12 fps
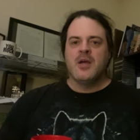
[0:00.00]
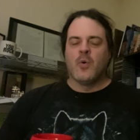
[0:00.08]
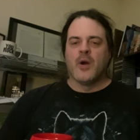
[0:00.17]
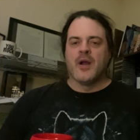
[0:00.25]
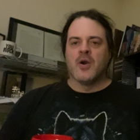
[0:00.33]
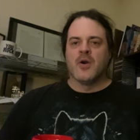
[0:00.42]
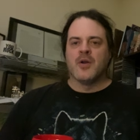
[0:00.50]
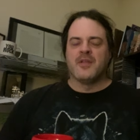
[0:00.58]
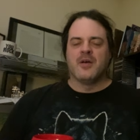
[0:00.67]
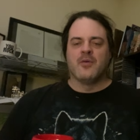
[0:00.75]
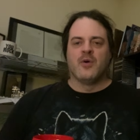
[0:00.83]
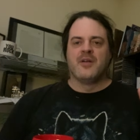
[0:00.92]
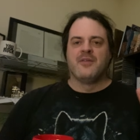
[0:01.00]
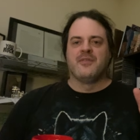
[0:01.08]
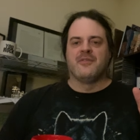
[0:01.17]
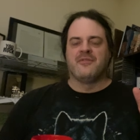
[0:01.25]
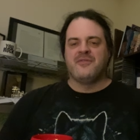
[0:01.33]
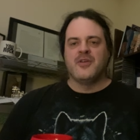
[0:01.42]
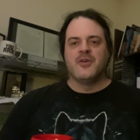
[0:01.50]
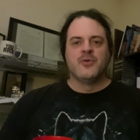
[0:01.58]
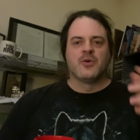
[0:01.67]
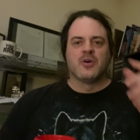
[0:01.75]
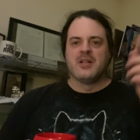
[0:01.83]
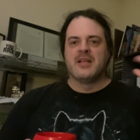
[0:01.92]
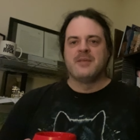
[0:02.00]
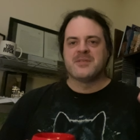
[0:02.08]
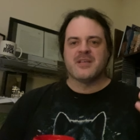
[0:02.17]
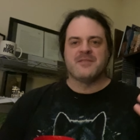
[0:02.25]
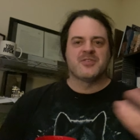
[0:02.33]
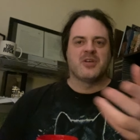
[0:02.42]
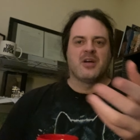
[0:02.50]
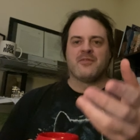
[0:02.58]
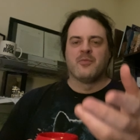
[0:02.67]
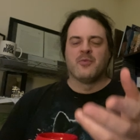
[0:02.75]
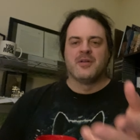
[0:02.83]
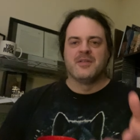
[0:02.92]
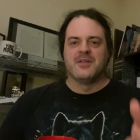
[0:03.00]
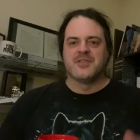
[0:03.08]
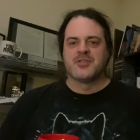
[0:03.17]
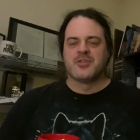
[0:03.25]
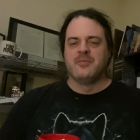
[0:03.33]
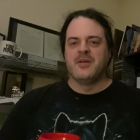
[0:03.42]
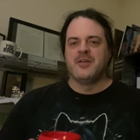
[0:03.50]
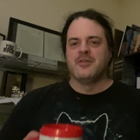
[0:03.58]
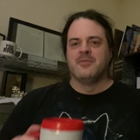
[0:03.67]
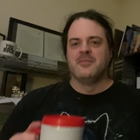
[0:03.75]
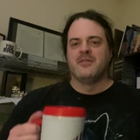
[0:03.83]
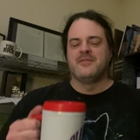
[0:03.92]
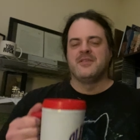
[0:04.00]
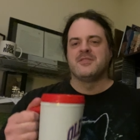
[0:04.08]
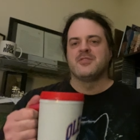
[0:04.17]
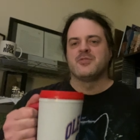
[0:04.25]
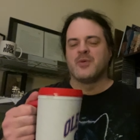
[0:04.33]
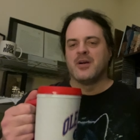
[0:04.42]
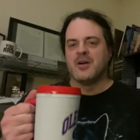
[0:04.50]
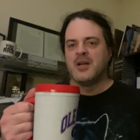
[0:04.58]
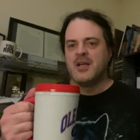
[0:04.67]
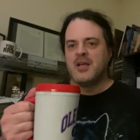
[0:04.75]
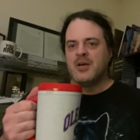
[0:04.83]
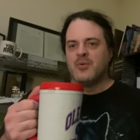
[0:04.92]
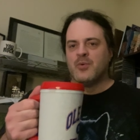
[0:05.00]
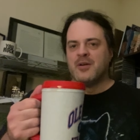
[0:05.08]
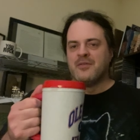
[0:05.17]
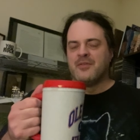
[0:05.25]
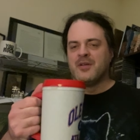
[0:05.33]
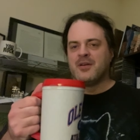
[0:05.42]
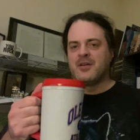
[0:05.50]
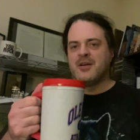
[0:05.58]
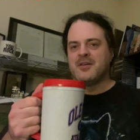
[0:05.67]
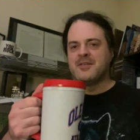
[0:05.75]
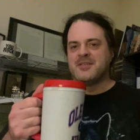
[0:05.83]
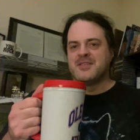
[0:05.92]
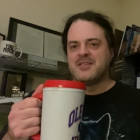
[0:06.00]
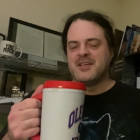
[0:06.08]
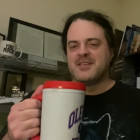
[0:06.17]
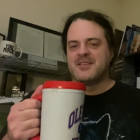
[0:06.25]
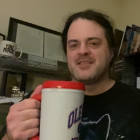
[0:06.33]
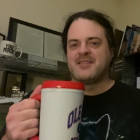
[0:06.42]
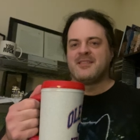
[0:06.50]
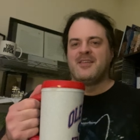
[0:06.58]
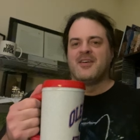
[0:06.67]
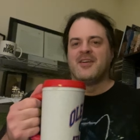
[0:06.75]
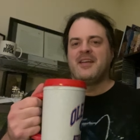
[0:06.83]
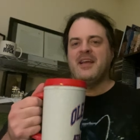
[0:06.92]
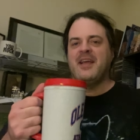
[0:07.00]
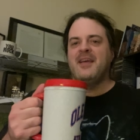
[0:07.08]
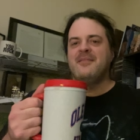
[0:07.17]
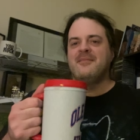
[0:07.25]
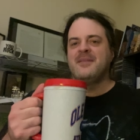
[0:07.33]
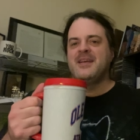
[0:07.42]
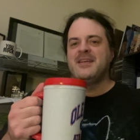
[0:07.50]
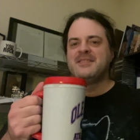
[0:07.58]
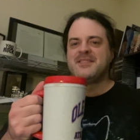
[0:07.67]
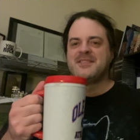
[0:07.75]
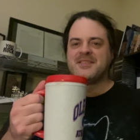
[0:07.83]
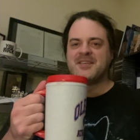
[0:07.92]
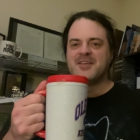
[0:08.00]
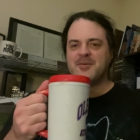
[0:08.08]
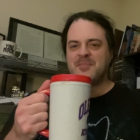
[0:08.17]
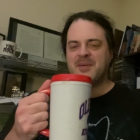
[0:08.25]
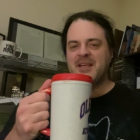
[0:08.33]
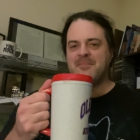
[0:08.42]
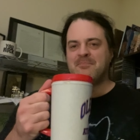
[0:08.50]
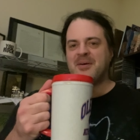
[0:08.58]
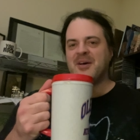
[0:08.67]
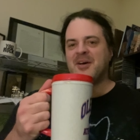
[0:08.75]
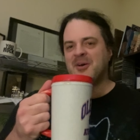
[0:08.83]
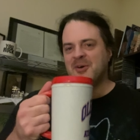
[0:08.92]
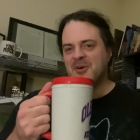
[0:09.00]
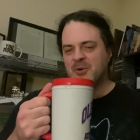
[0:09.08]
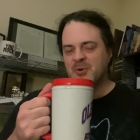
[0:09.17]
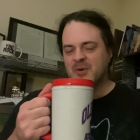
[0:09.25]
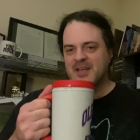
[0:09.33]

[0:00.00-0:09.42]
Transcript: Where the one of the few clips I saw from one of the Scooby Doo movies is where one of the characters says, Your name means Scoopy Poo.